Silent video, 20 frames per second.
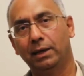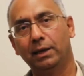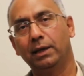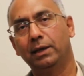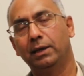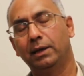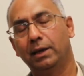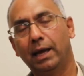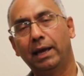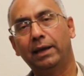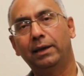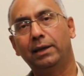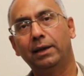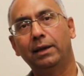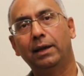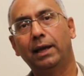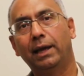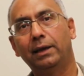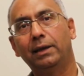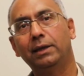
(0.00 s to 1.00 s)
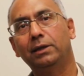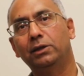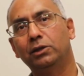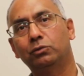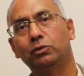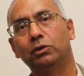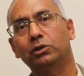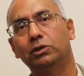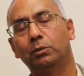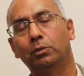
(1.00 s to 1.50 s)
in 1990
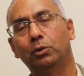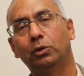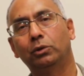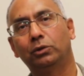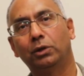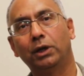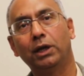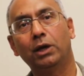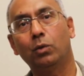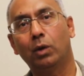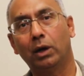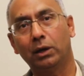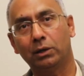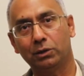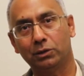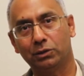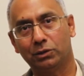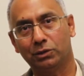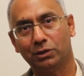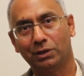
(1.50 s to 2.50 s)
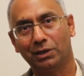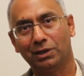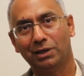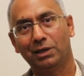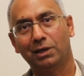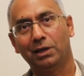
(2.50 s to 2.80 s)
this was about 3/4